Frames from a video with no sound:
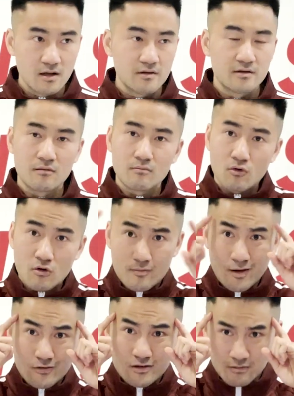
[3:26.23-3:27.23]
They're more
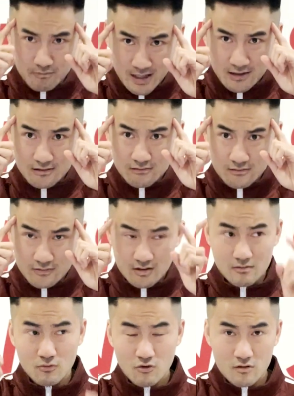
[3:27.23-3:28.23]
about the mental. They're
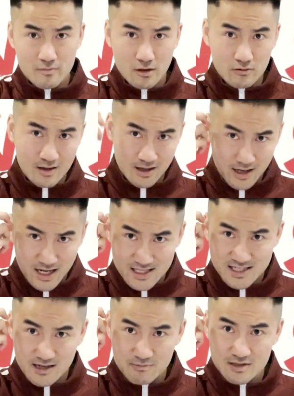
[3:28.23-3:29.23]
more about the
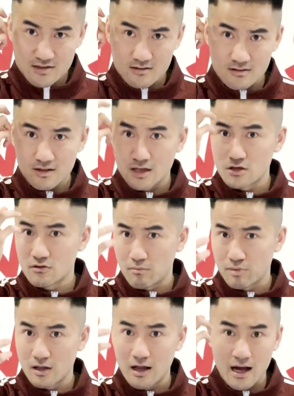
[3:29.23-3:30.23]
concepts that you
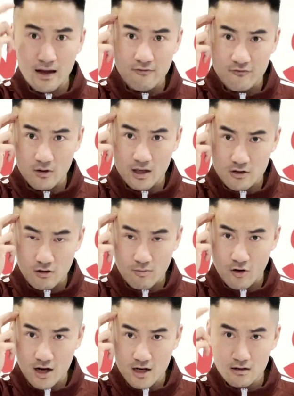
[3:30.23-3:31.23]
apply in your
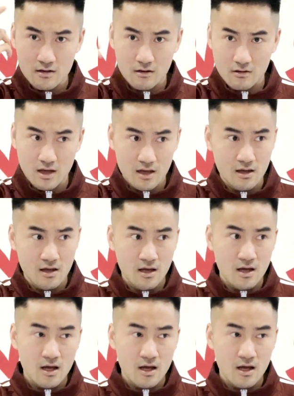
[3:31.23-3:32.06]
brain, okay?